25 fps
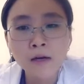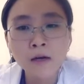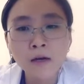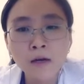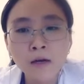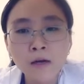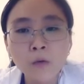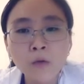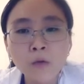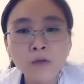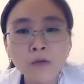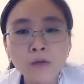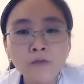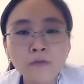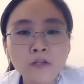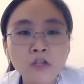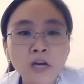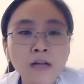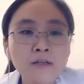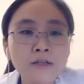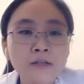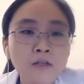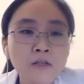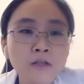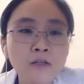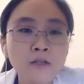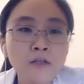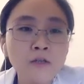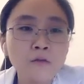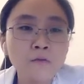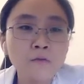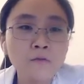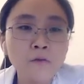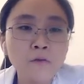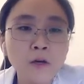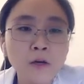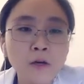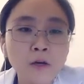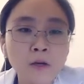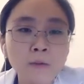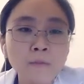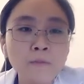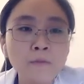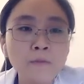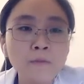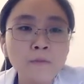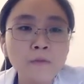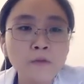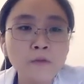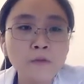One of the challenges of
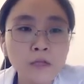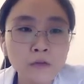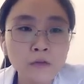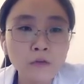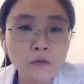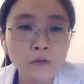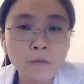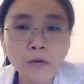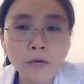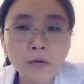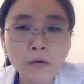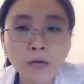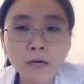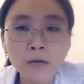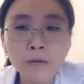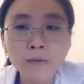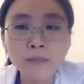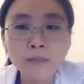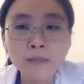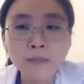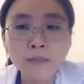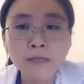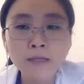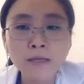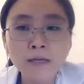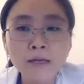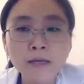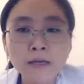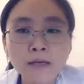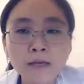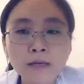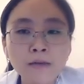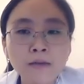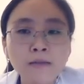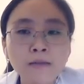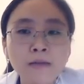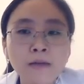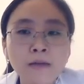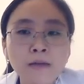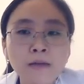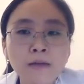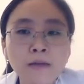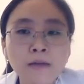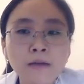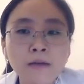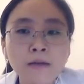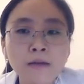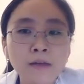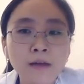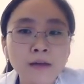a liquid biopsy is
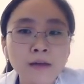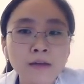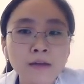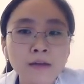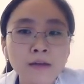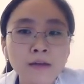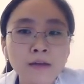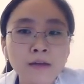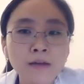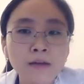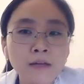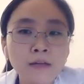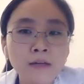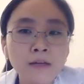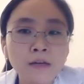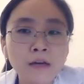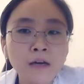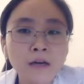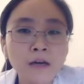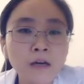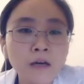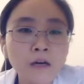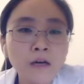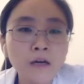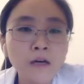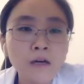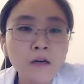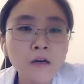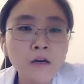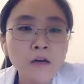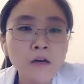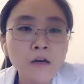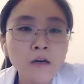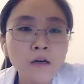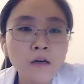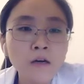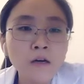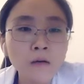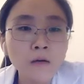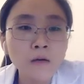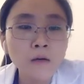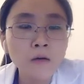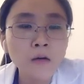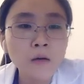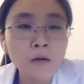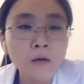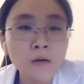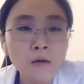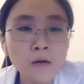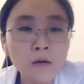that
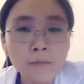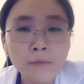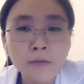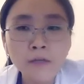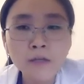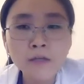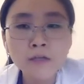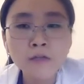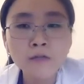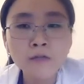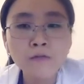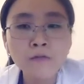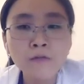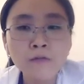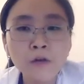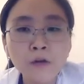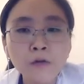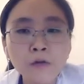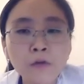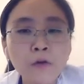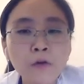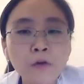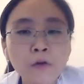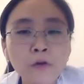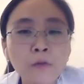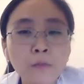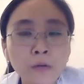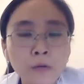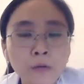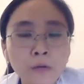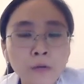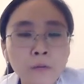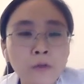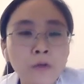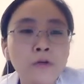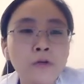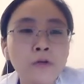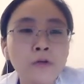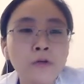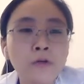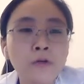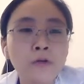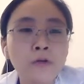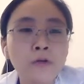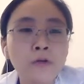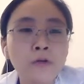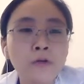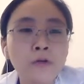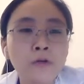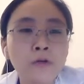an abundance of other biomarkers,
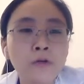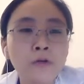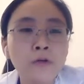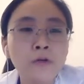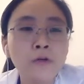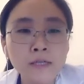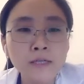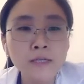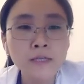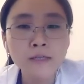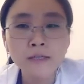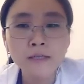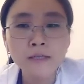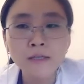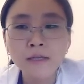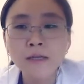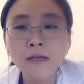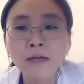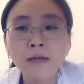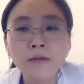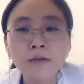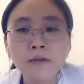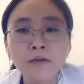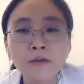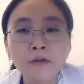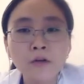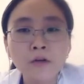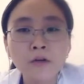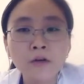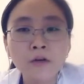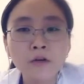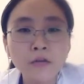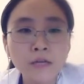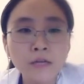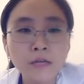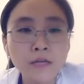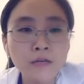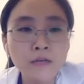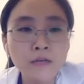including proteins, DNA, are already in